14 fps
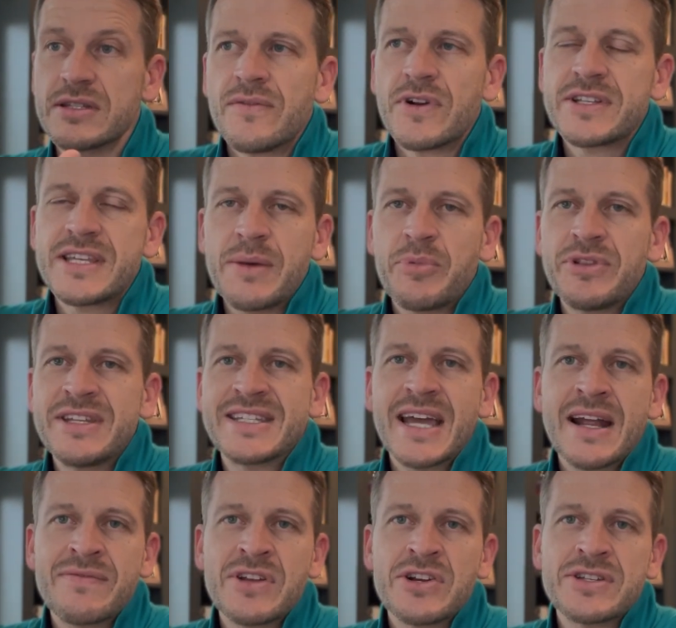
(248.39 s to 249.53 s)
For example,
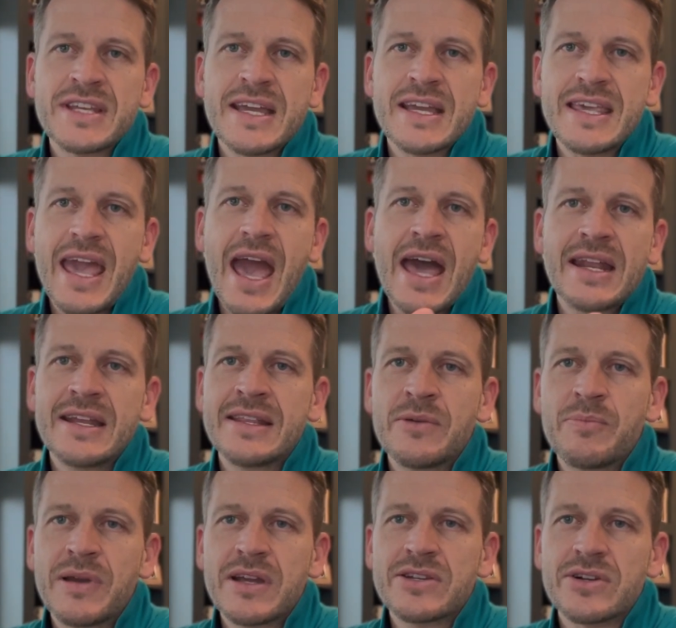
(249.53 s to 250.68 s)
decide if there's a cat in the
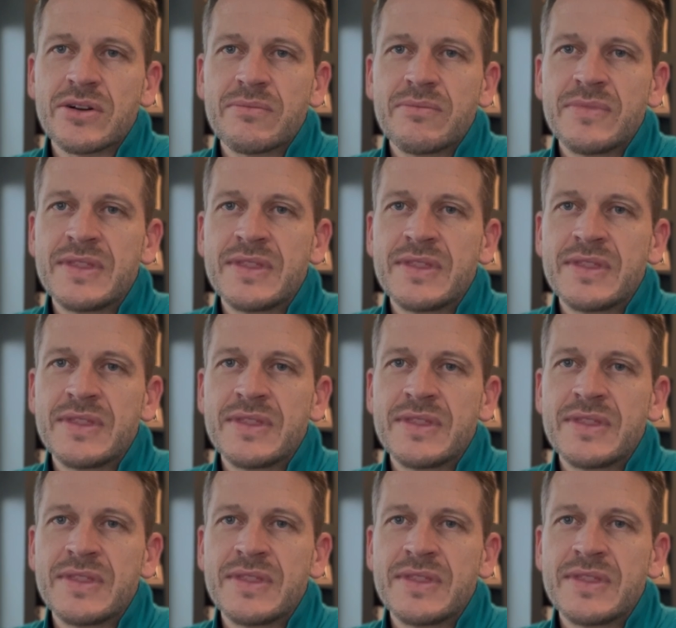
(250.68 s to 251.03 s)
picture.